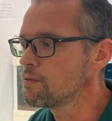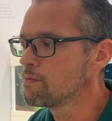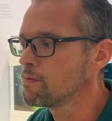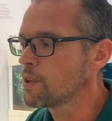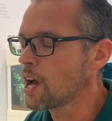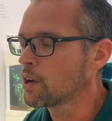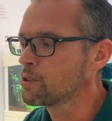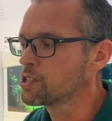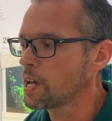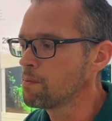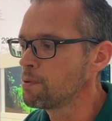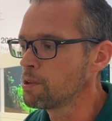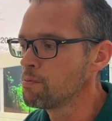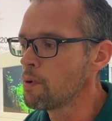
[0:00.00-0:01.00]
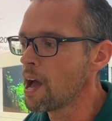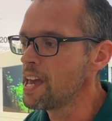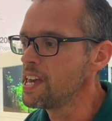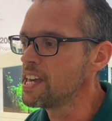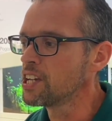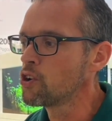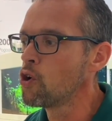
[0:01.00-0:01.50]
aquascaping
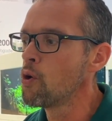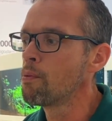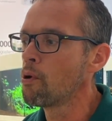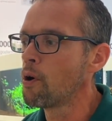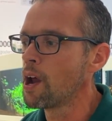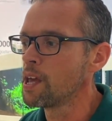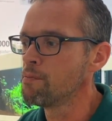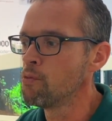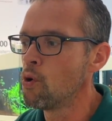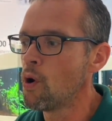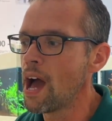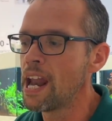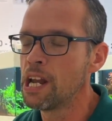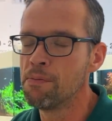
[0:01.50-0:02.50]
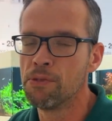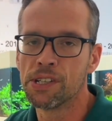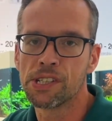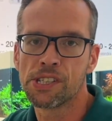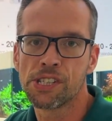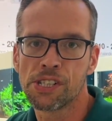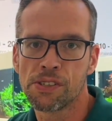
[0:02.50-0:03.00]
may incorporate more
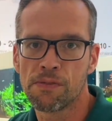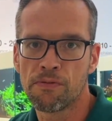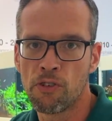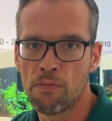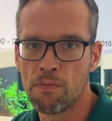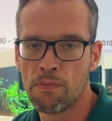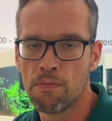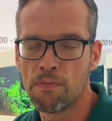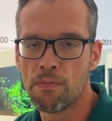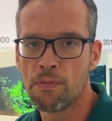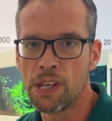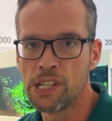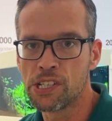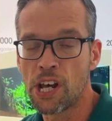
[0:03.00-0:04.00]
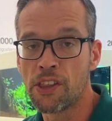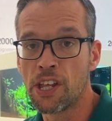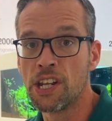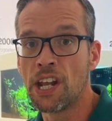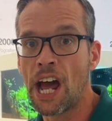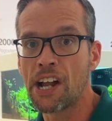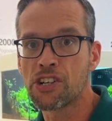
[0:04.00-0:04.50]
elements from these other
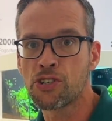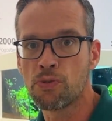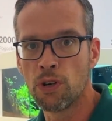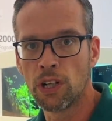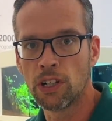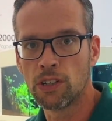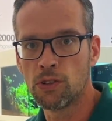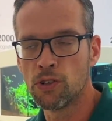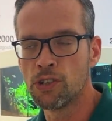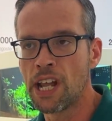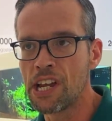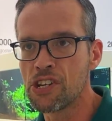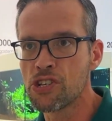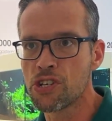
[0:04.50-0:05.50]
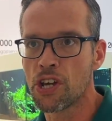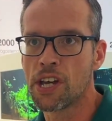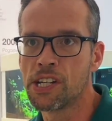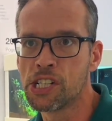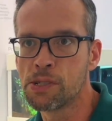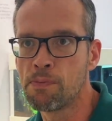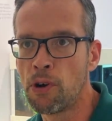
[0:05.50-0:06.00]
natural or
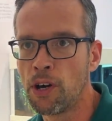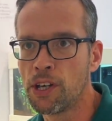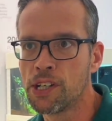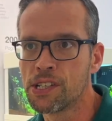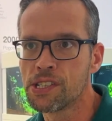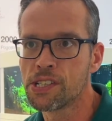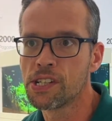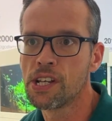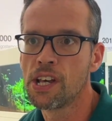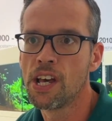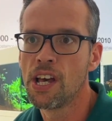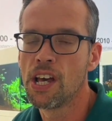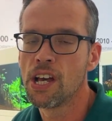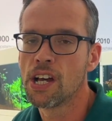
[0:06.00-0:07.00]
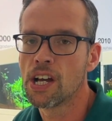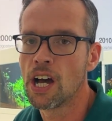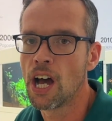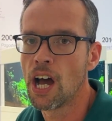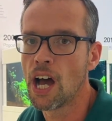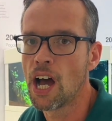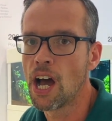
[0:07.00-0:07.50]
nature-inspired
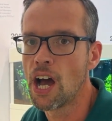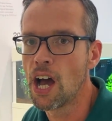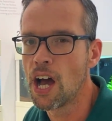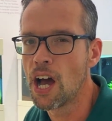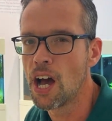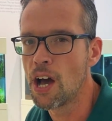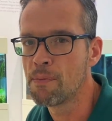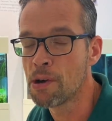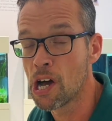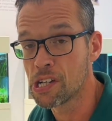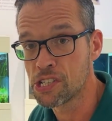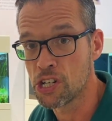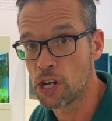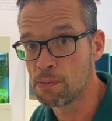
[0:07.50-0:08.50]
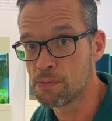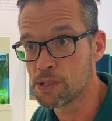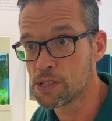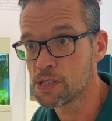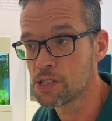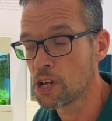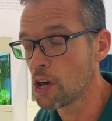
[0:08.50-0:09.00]
pastimes.
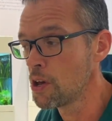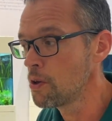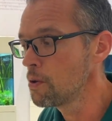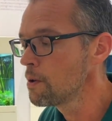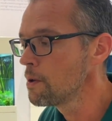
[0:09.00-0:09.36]
So